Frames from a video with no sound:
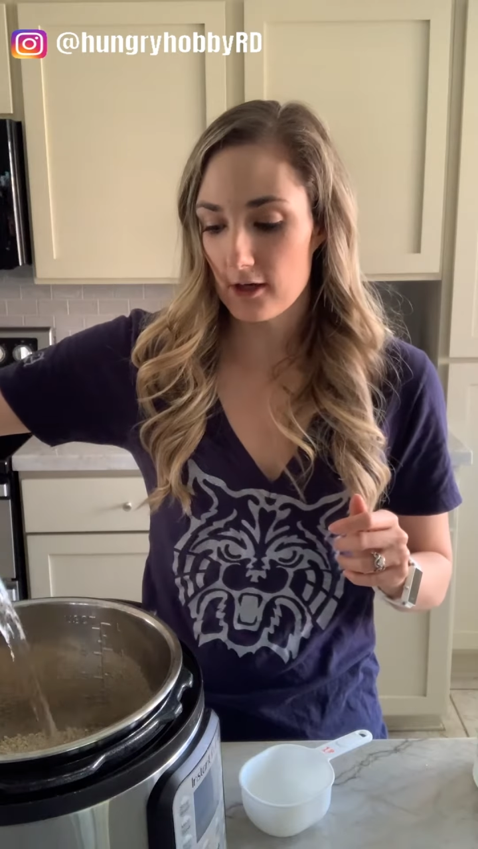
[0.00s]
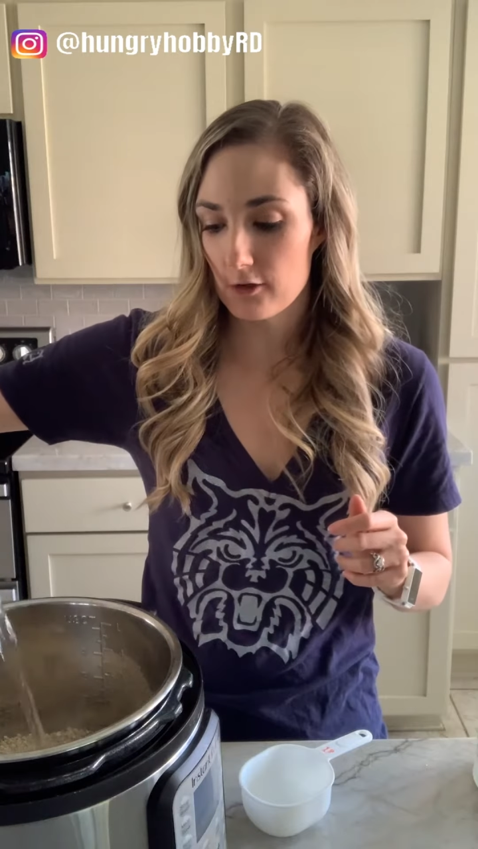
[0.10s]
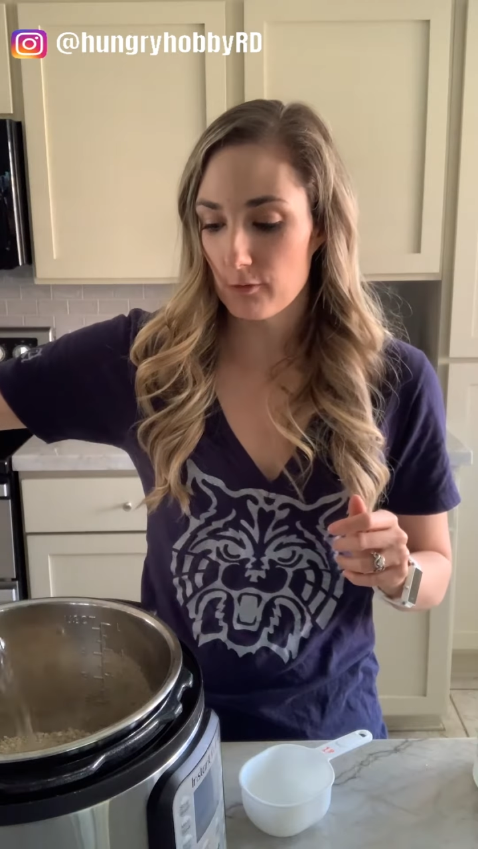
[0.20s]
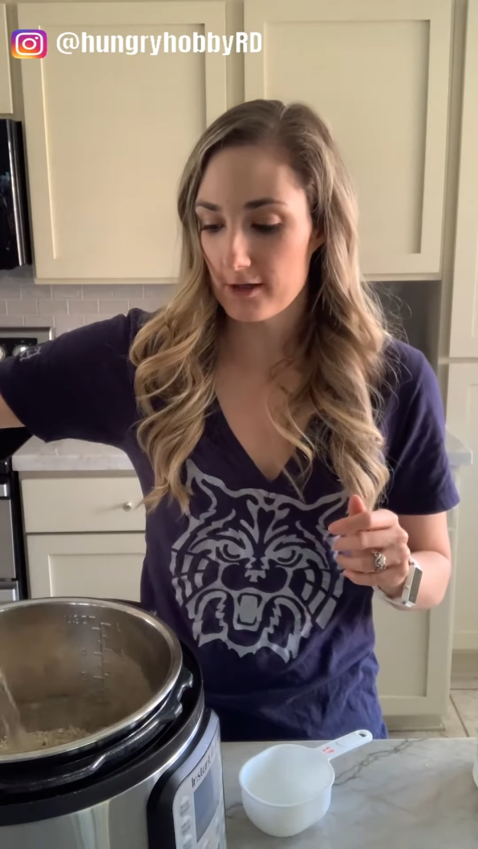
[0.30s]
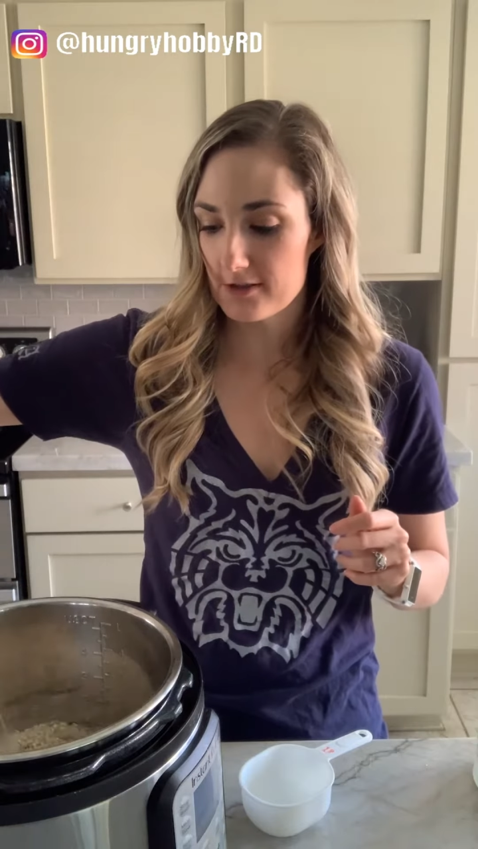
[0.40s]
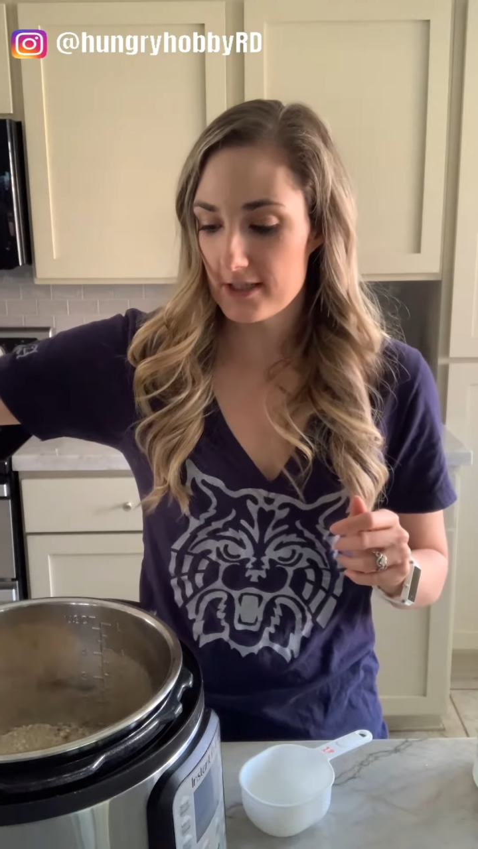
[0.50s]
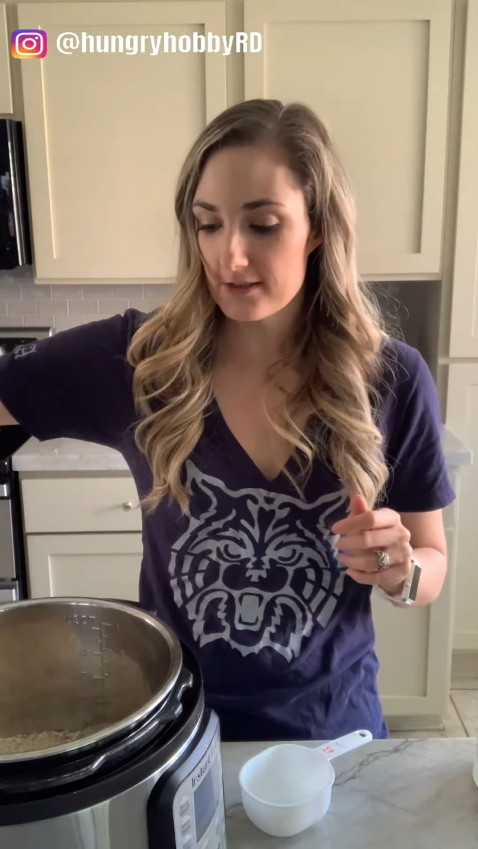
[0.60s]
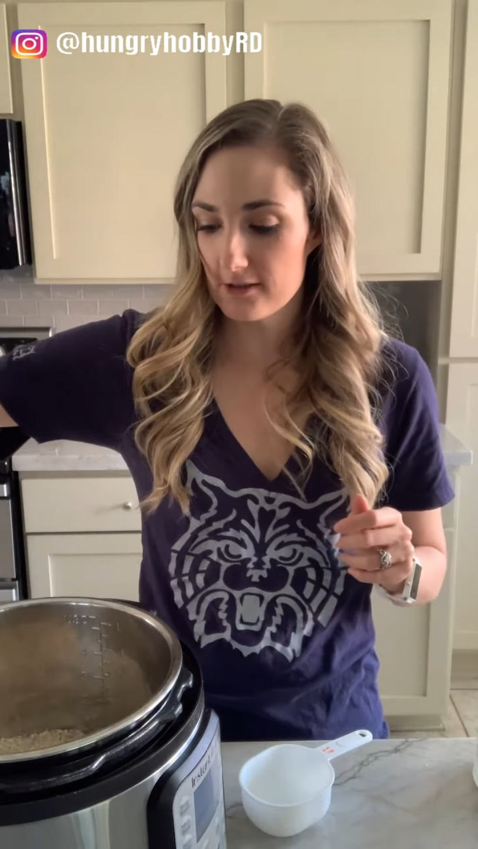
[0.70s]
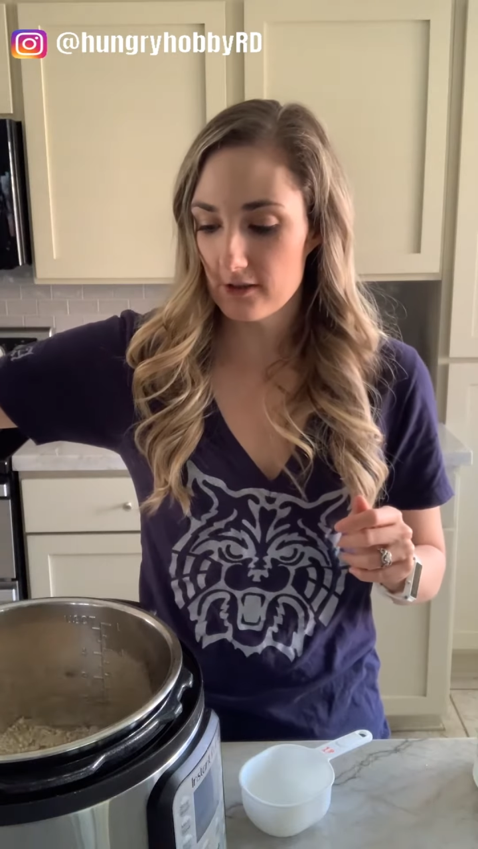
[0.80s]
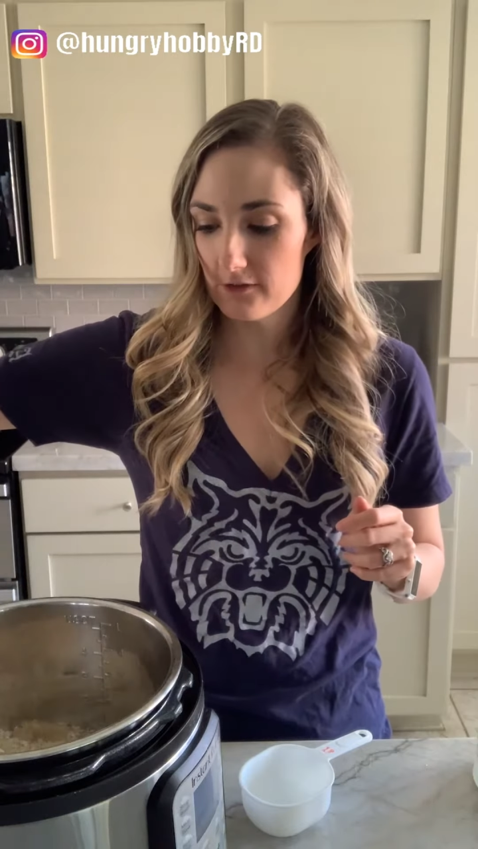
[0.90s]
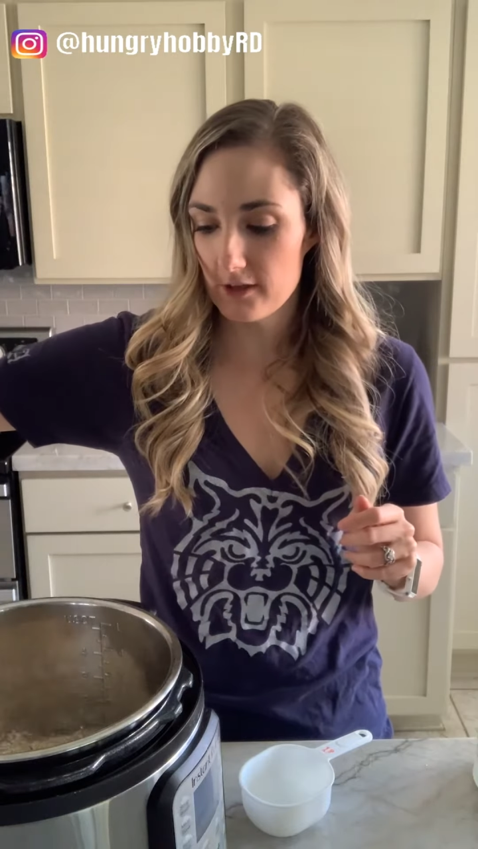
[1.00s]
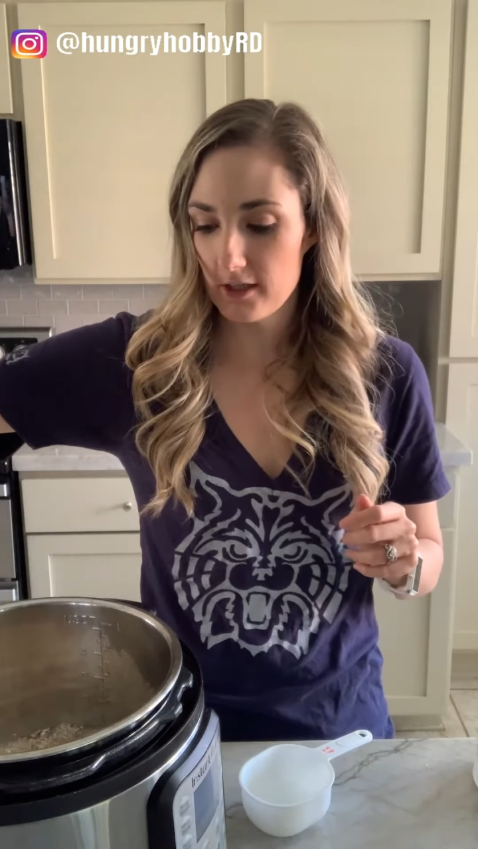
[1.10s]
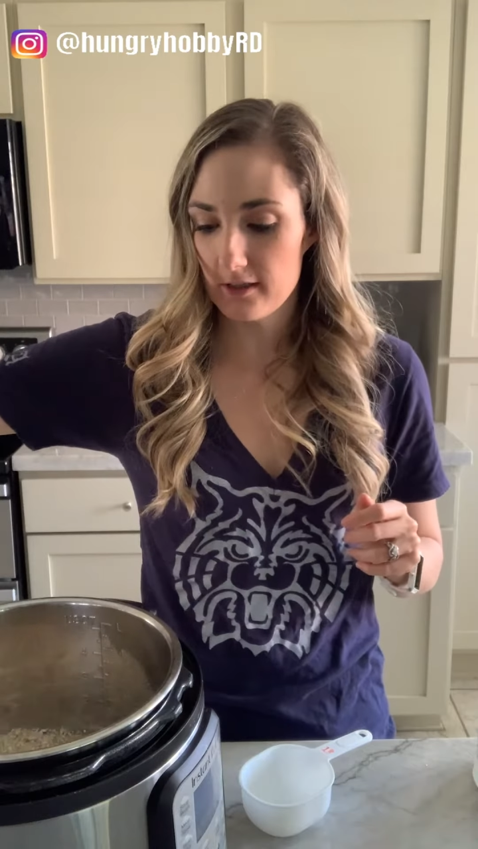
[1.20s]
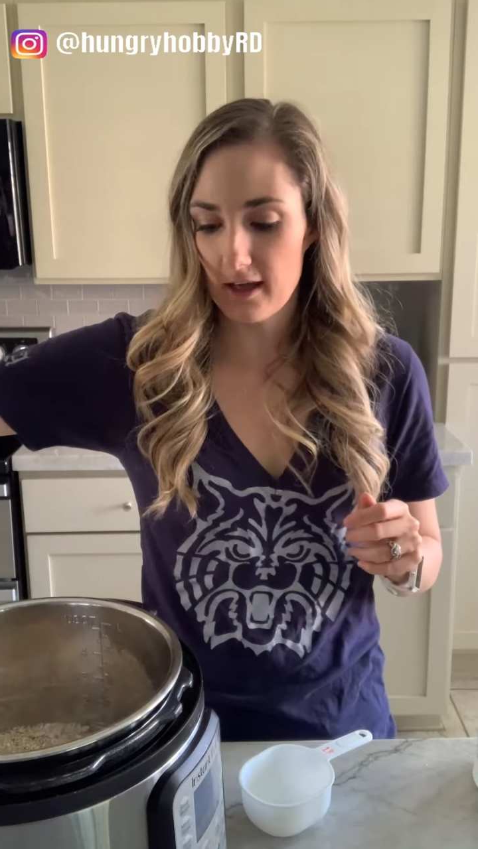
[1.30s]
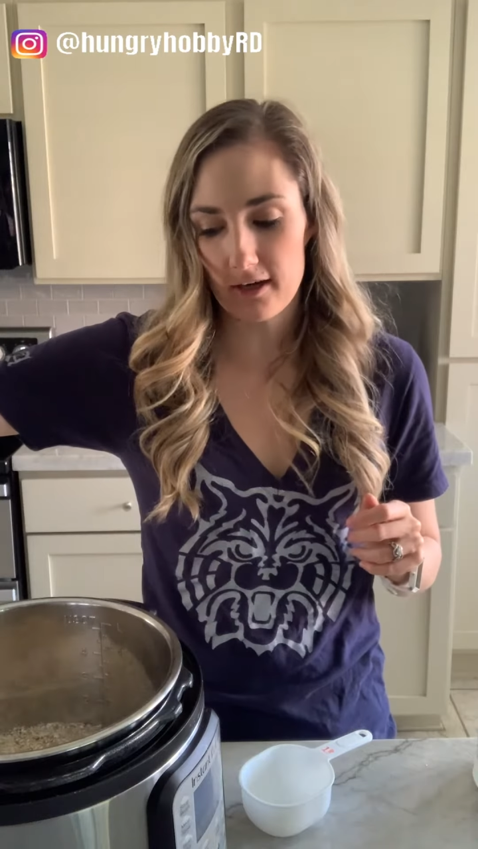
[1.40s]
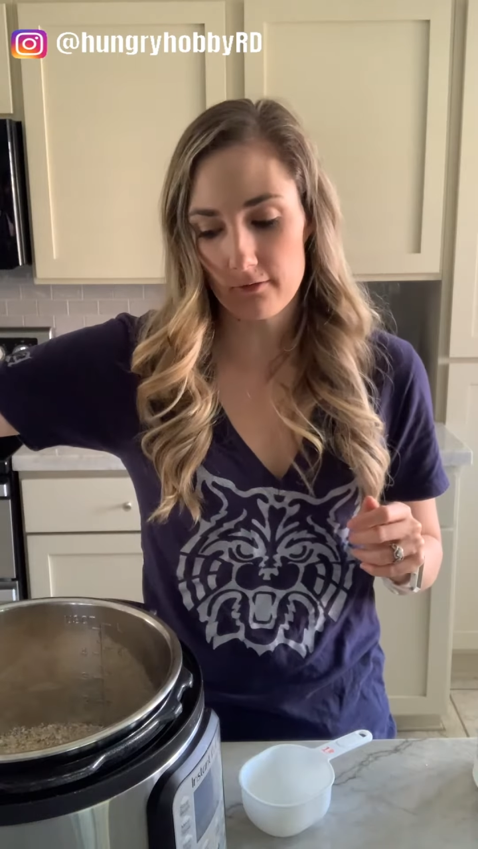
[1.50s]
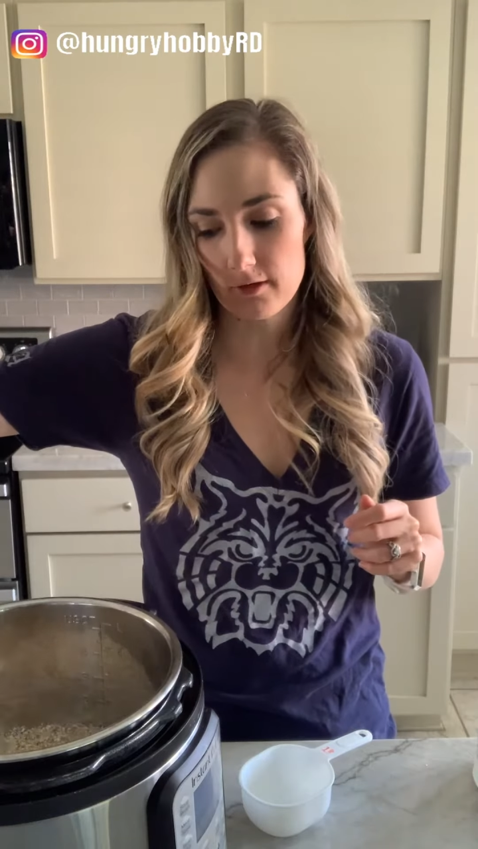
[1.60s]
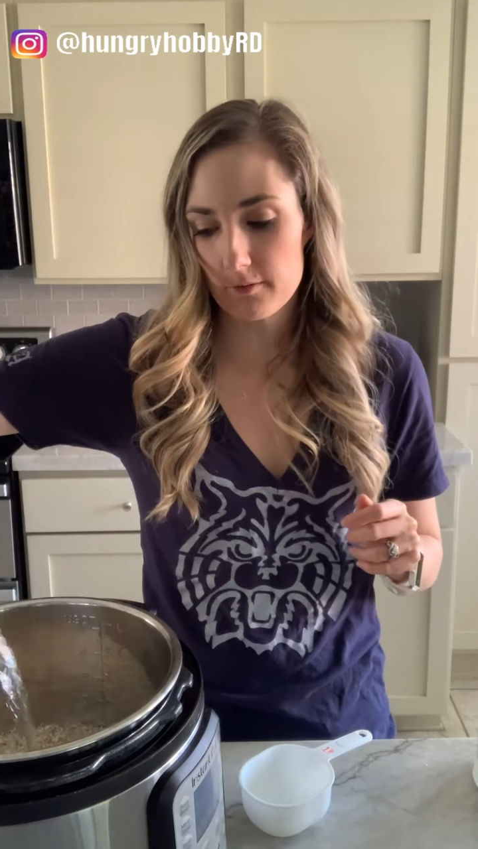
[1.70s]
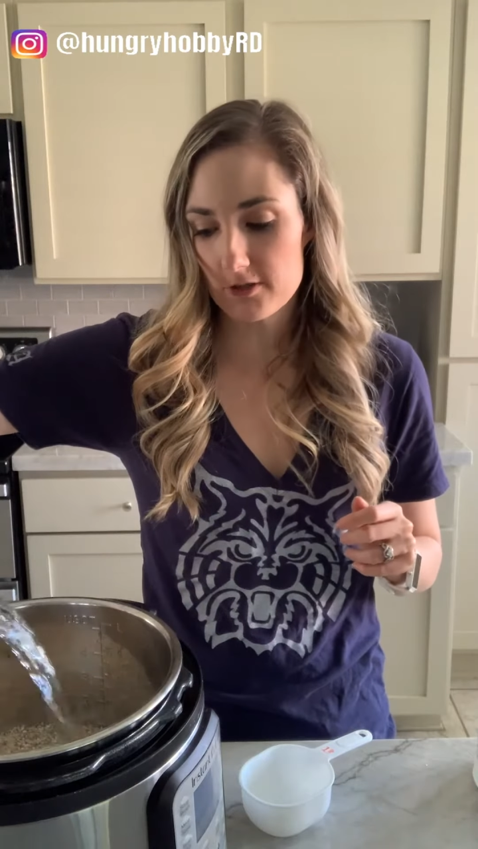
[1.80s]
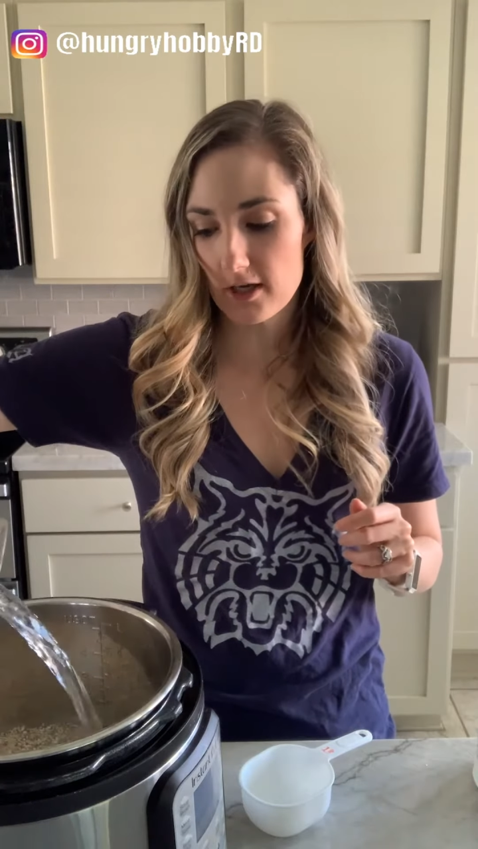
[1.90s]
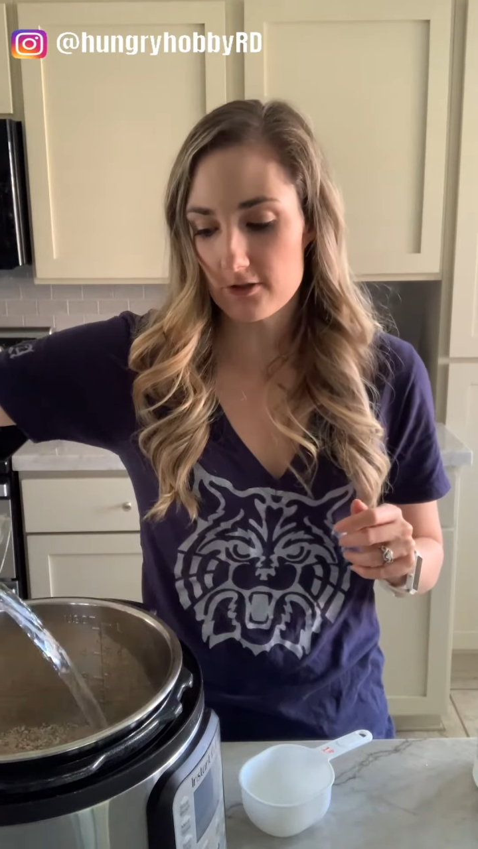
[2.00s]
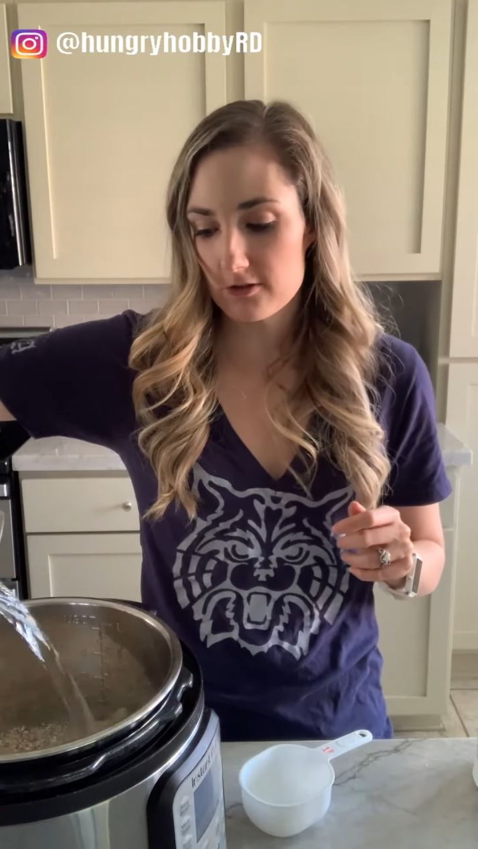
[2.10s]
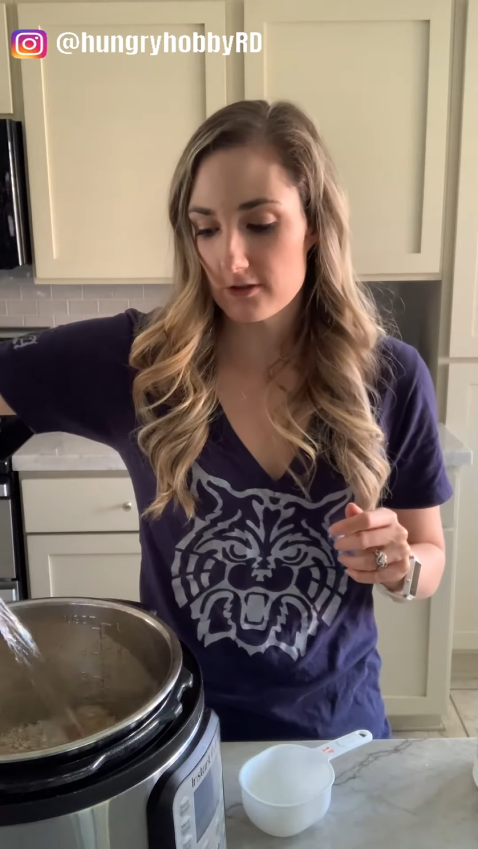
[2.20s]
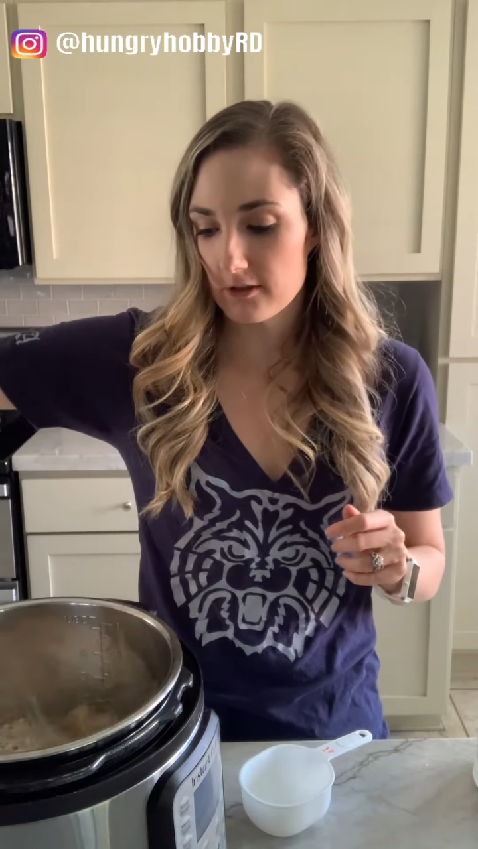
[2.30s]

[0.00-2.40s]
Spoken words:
hard water stains all over it, and I don't want to be judged,